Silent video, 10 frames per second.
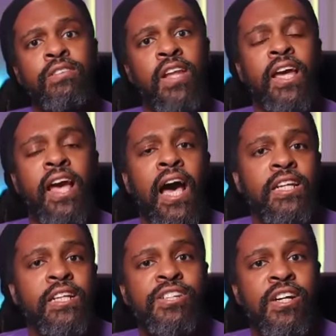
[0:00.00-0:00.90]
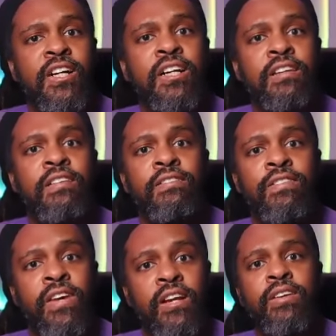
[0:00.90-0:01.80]
Like, I had done
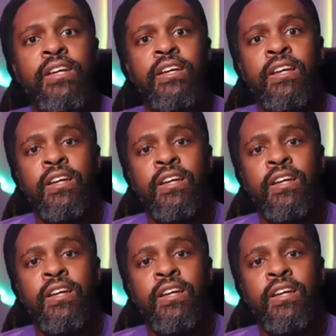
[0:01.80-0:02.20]
very